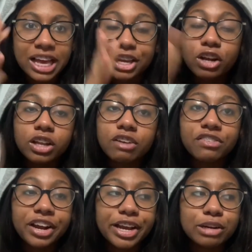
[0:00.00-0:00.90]
Like your love
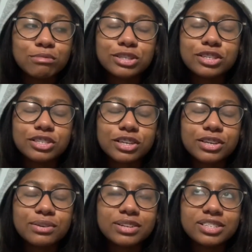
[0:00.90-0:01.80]
for animals is the
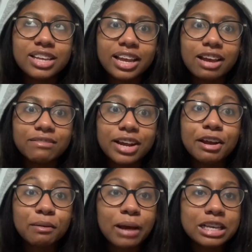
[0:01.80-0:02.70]
cutest thing ever. It
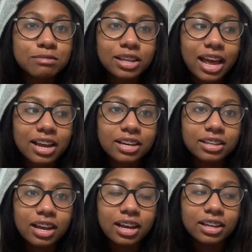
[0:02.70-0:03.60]
reminds me like a, a